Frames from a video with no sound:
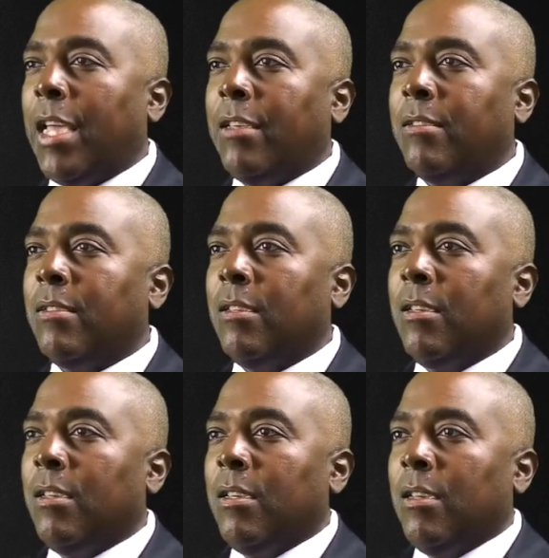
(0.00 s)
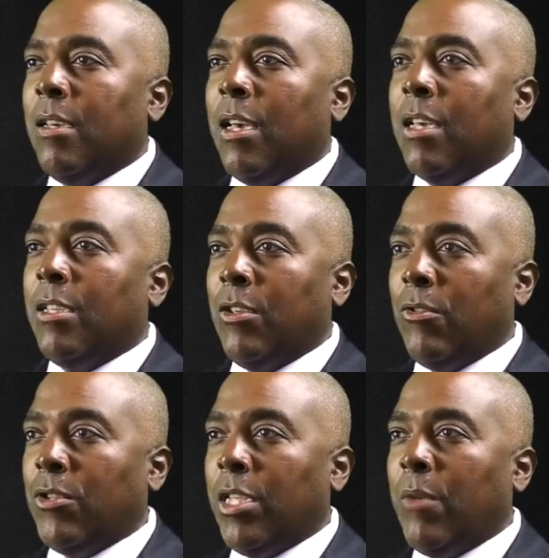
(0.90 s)
days,
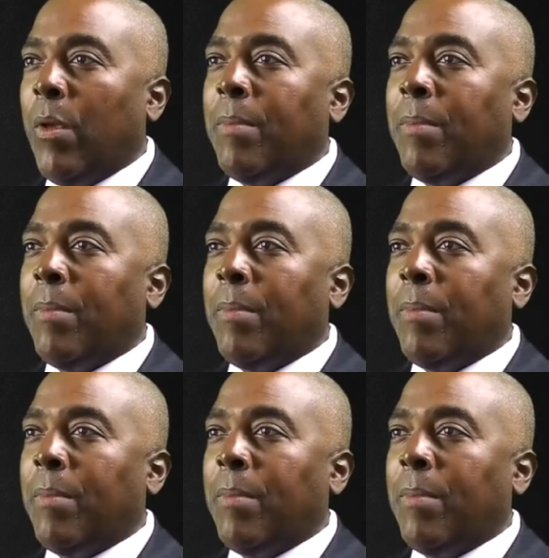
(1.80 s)
usually